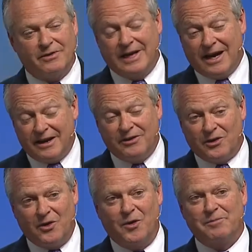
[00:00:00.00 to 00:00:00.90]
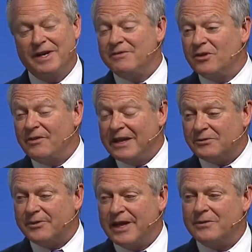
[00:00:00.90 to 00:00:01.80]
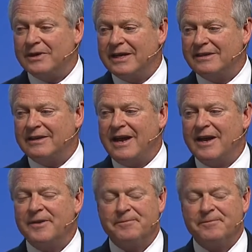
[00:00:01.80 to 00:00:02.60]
not in their home, even though that's where they would like to die.